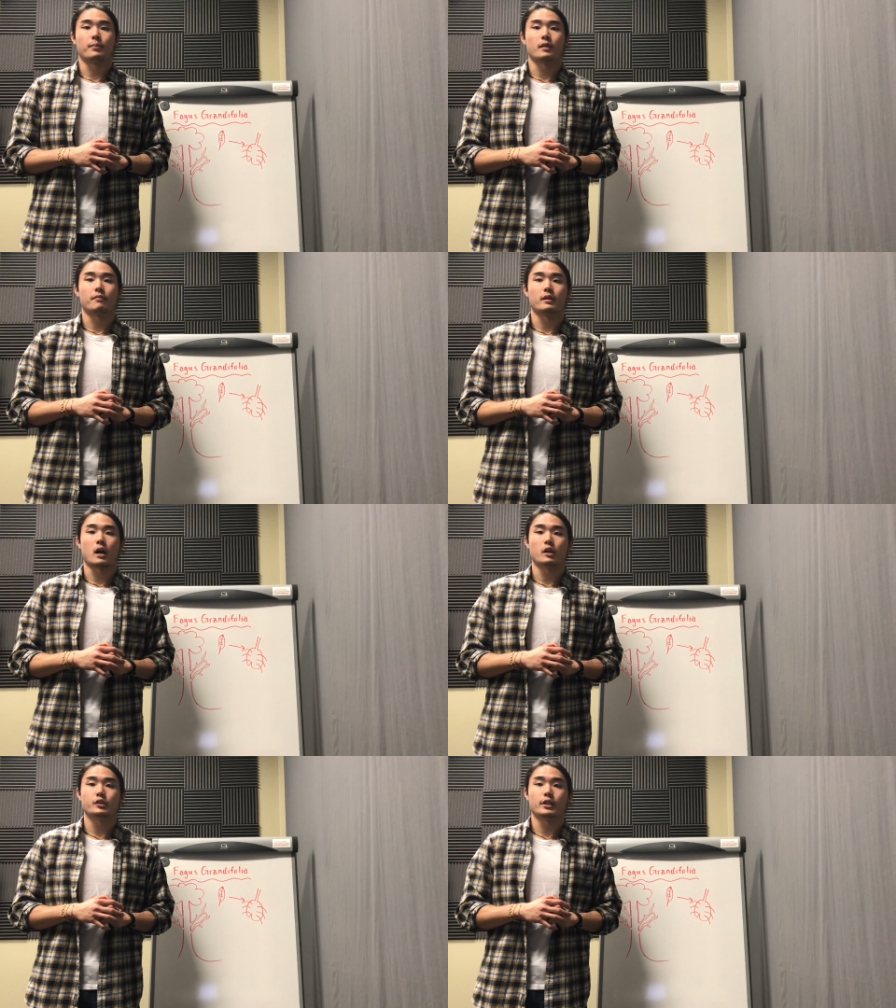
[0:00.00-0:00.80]
The
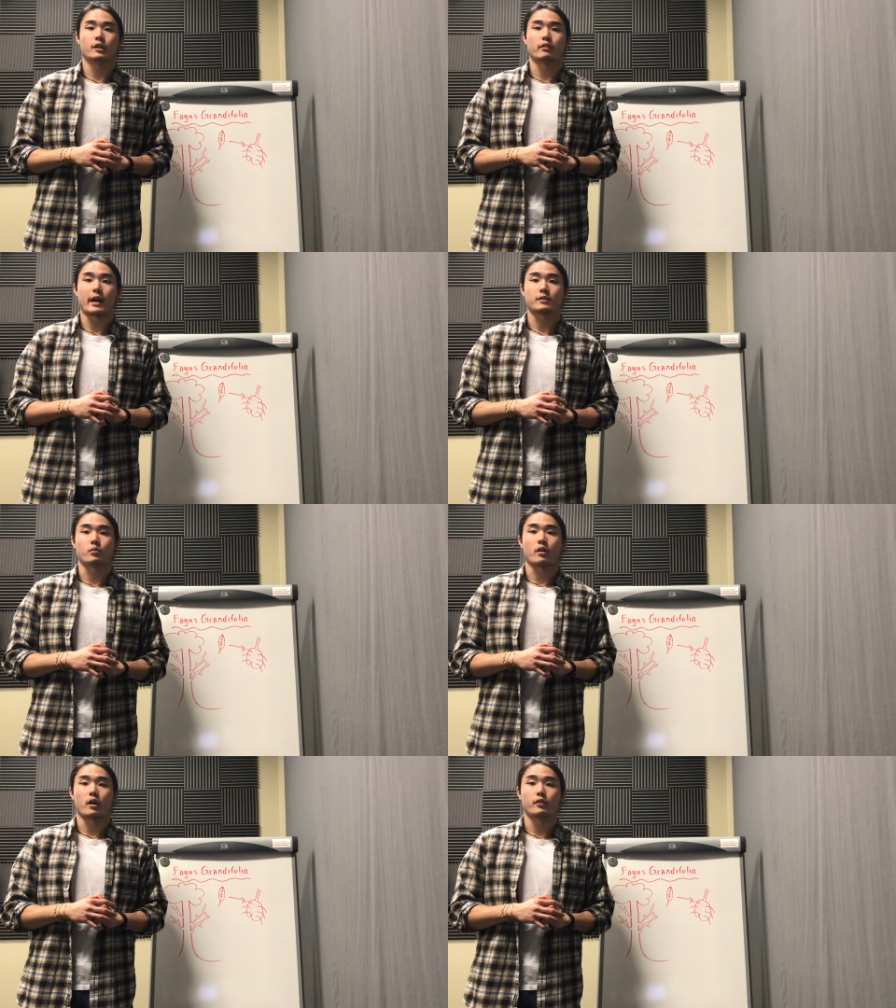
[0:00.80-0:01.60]
phenology interacts
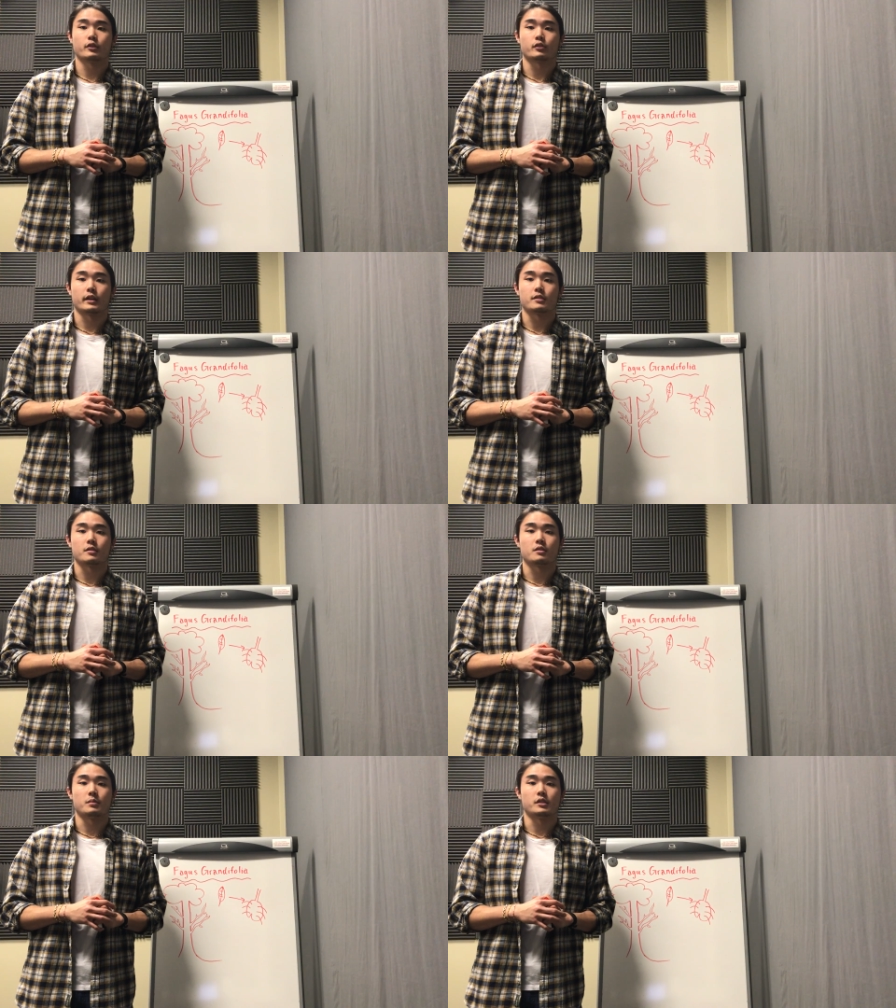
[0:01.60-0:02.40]
with other traits
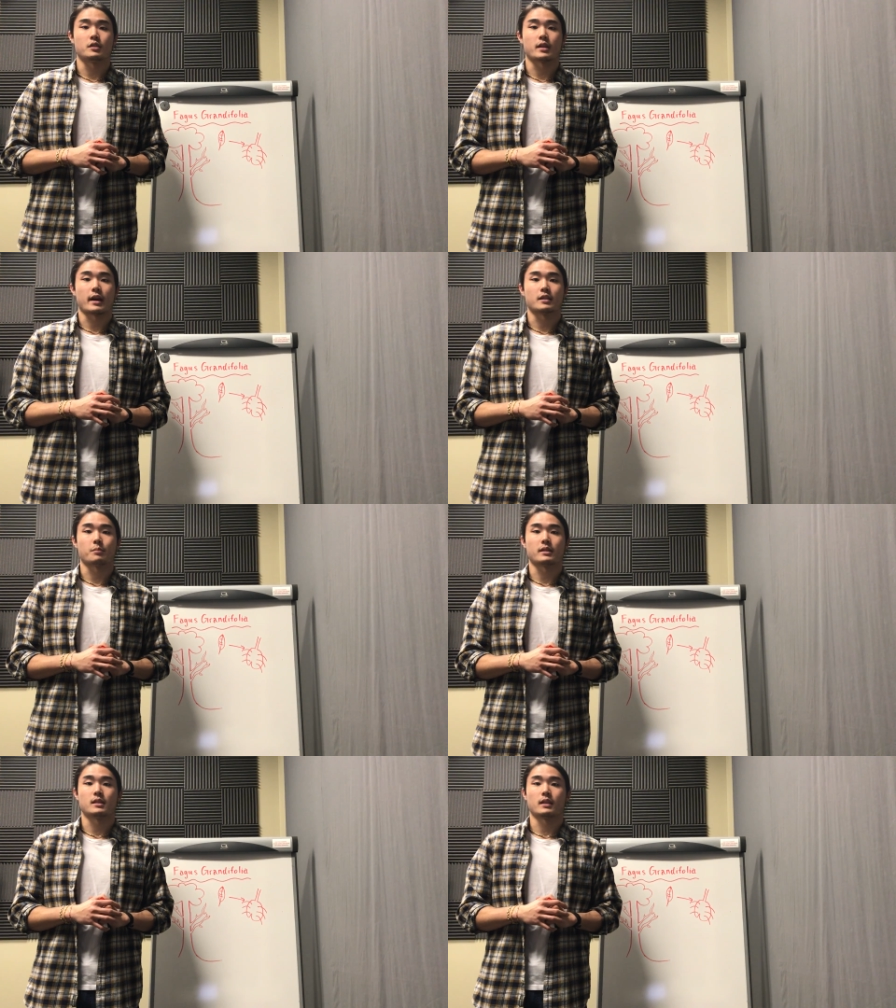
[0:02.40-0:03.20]
the species has
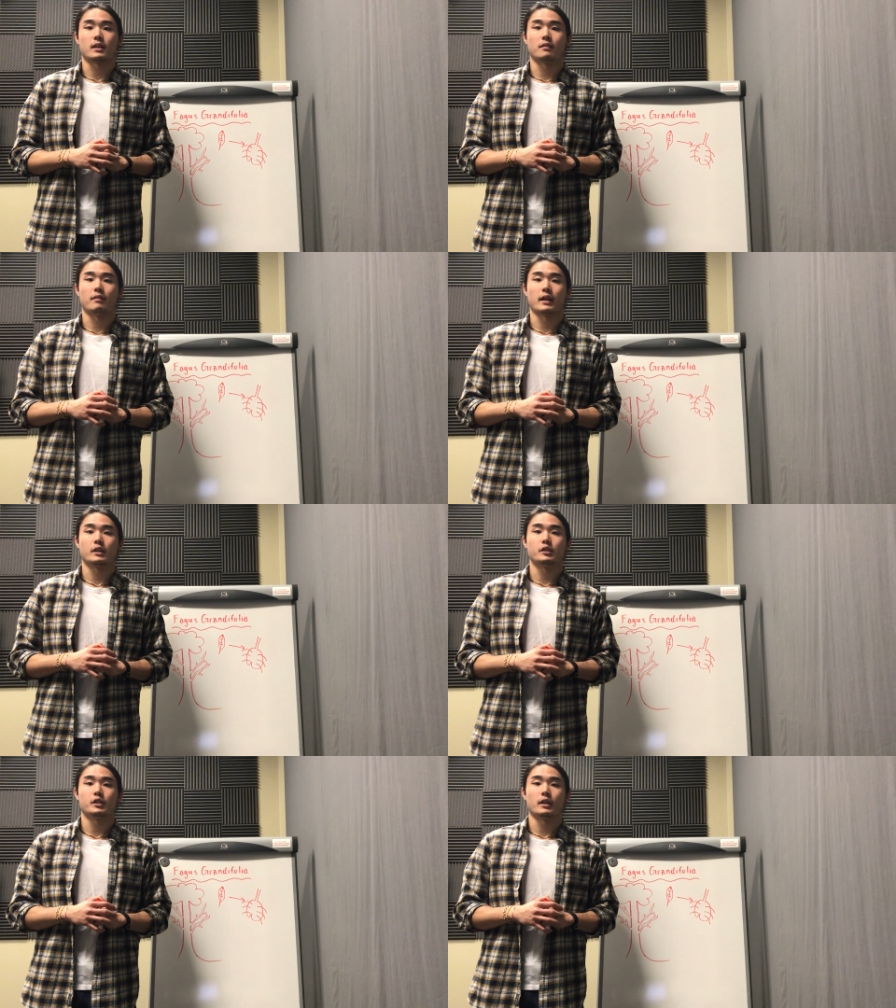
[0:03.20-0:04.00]
by taking
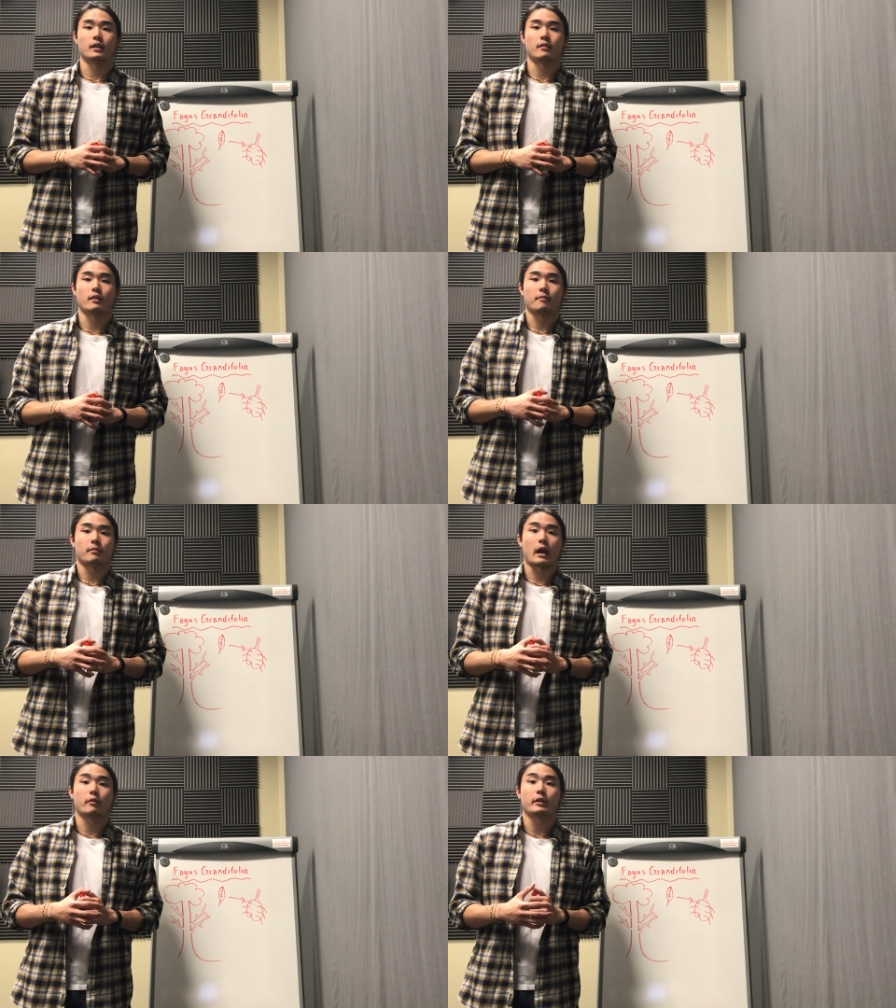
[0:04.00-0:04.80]
advantage in the
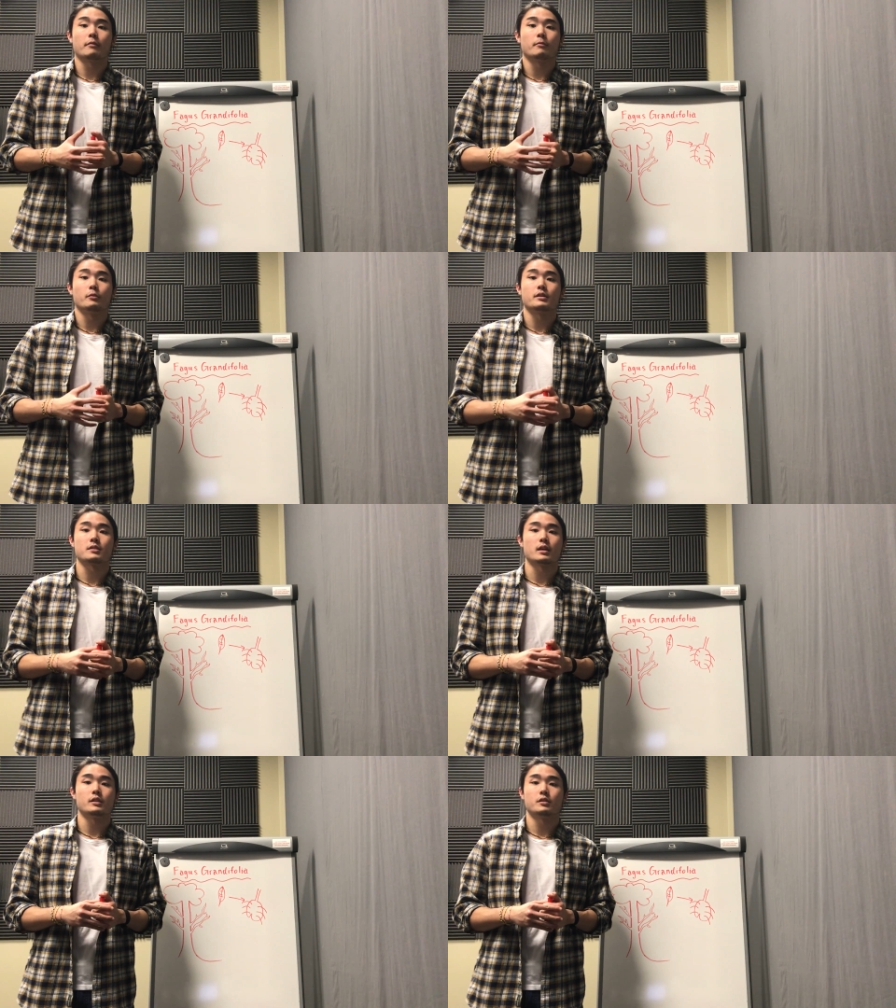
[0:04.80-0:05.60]
flowering and fruiting
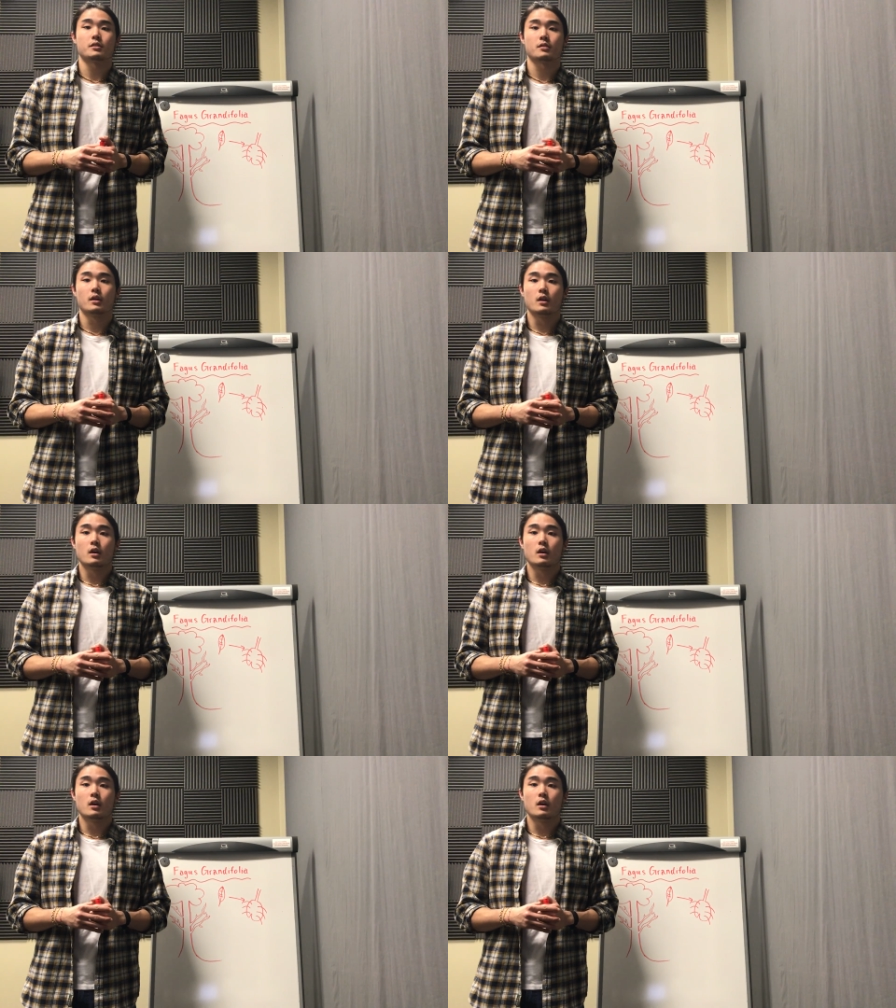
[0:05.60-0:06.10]
stages.